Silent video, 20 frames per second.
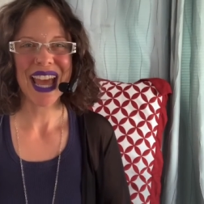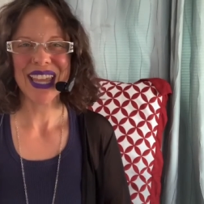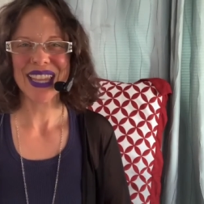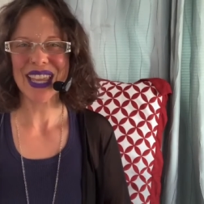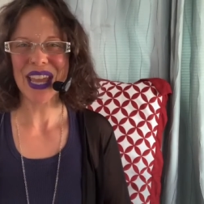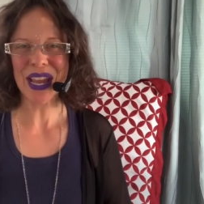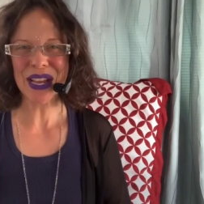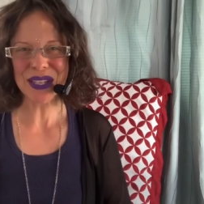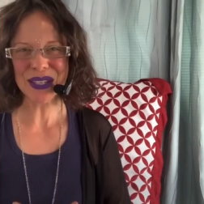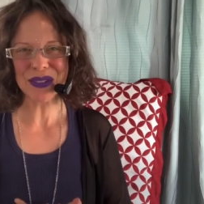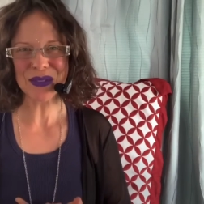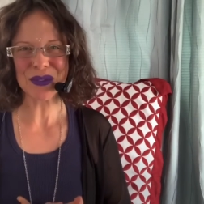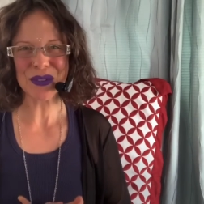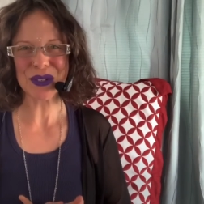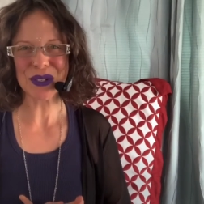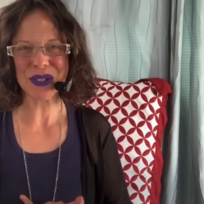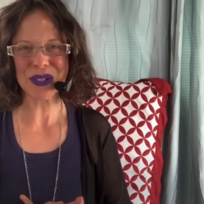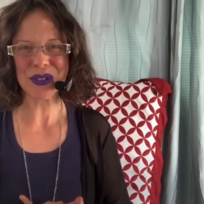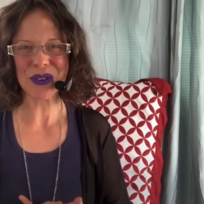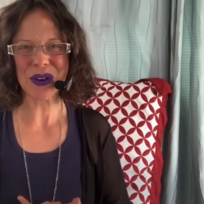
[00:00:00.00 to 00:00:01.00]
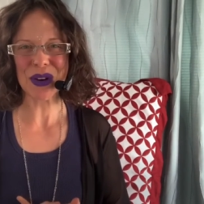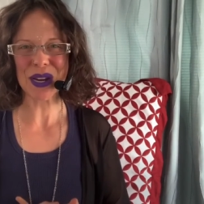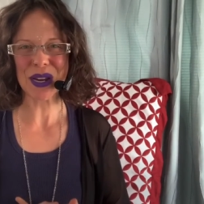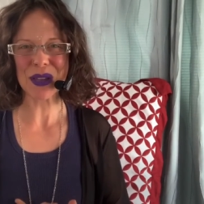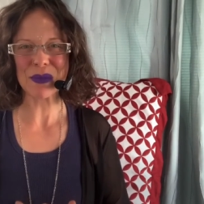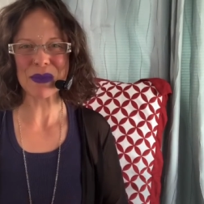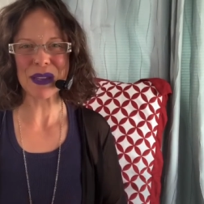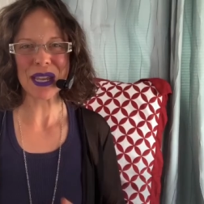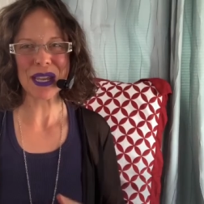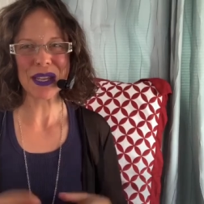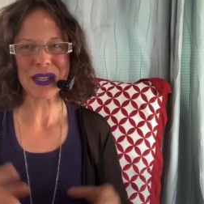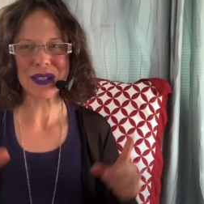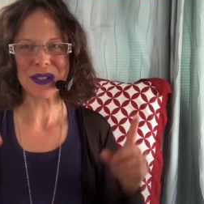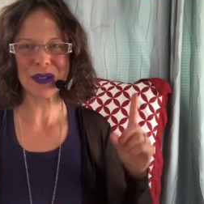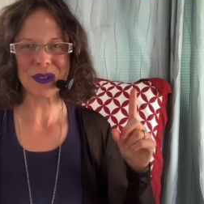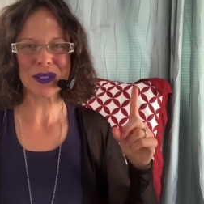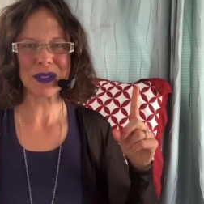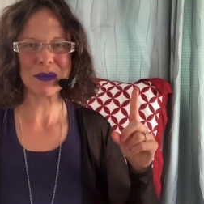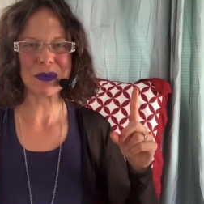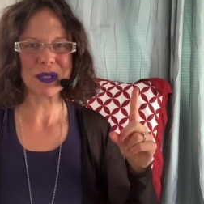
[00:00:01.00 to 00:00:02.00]
Thanks for joining me.
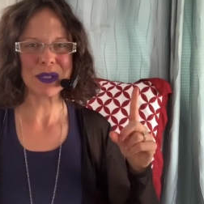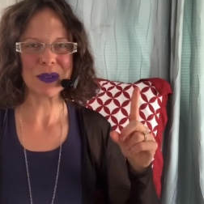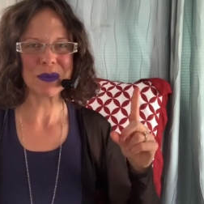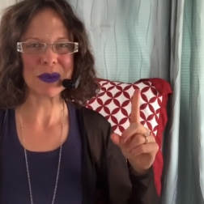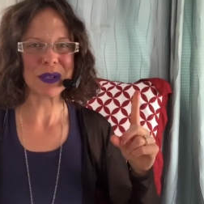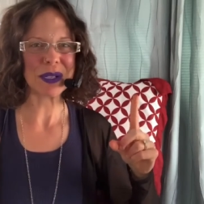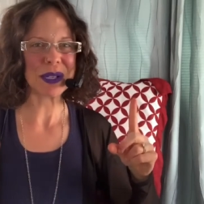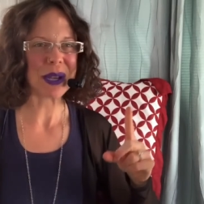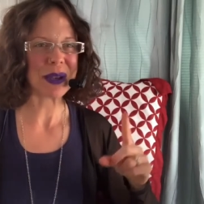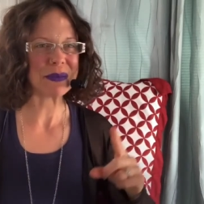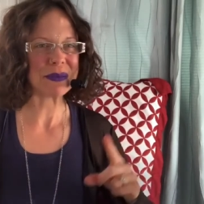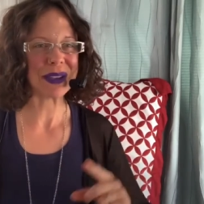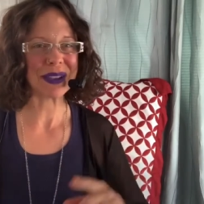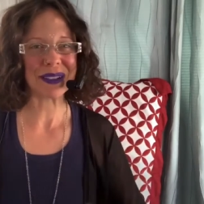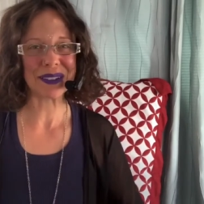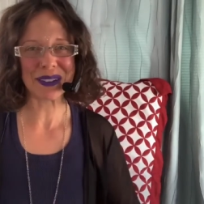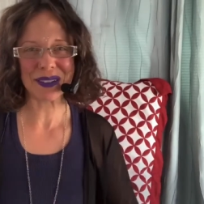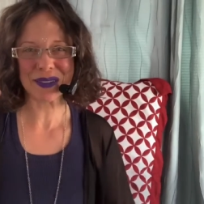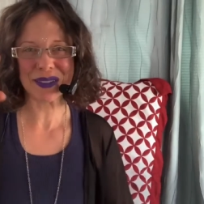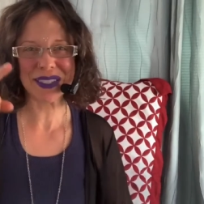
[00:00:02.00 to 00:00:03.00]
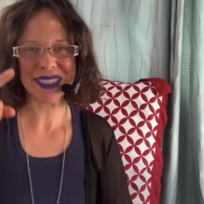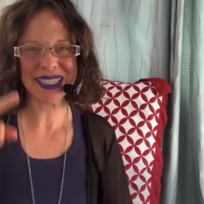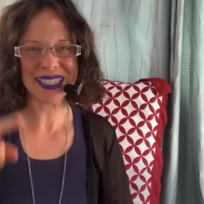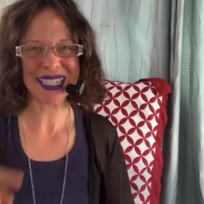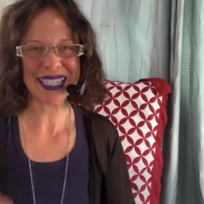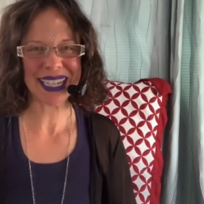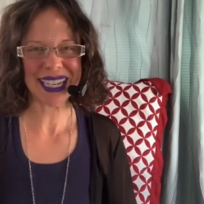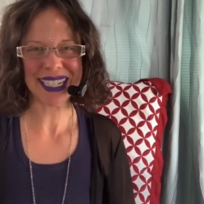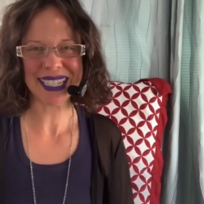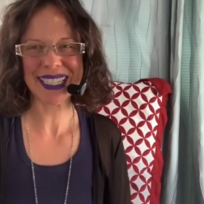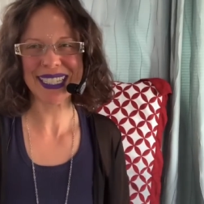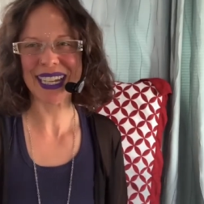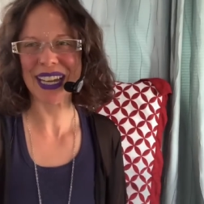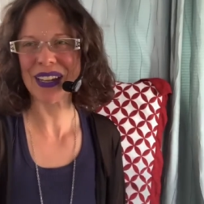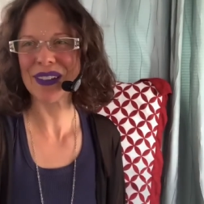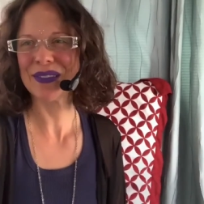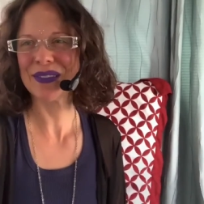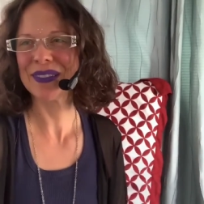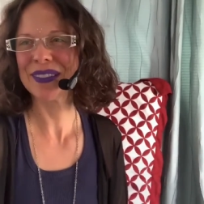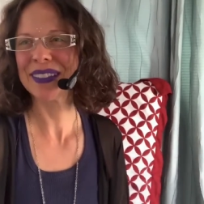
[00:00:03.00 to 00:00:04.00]
Don't send me too much hate mail. We'll see you next
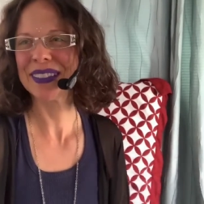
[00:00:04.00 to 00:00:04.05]
time.